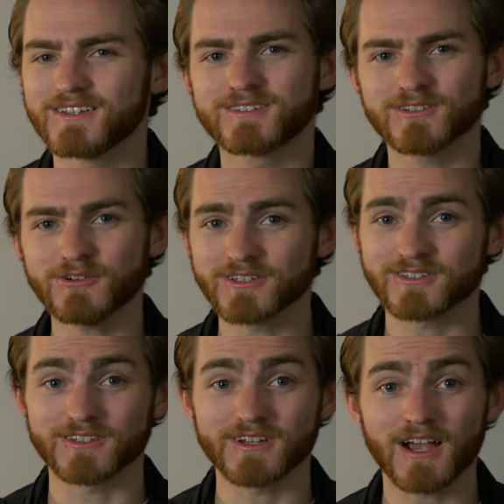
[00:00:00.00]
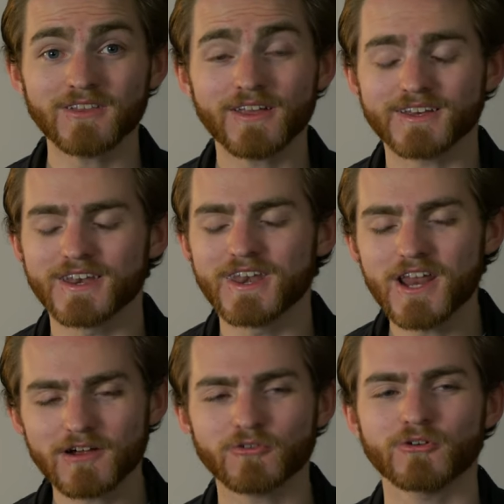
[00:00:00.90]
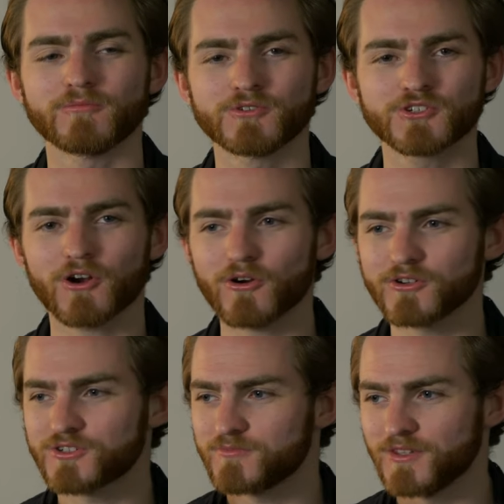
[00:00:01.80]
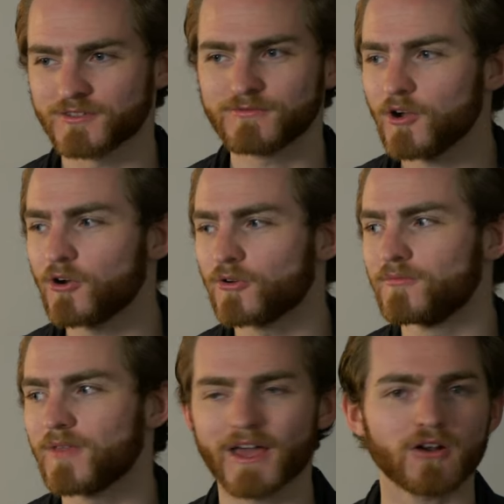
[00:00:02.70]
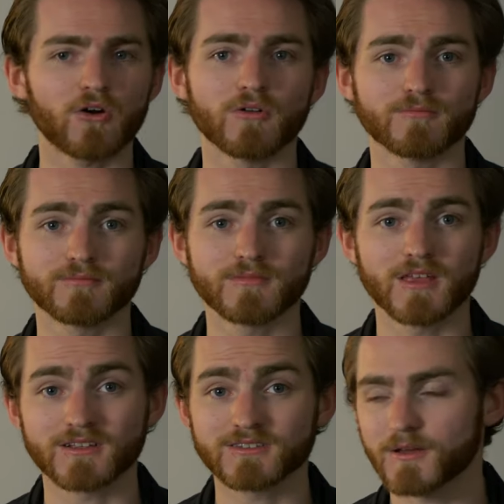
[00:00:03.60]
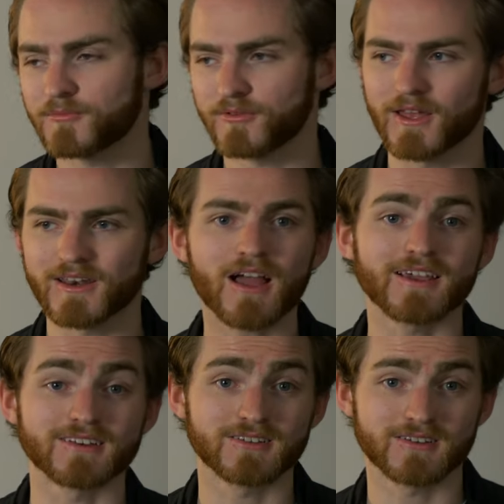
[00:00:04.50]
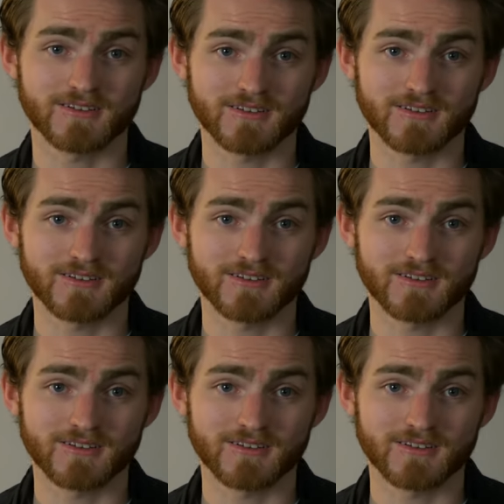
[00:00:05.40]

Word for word: Seriously, I like never charge this phone at all, except at night.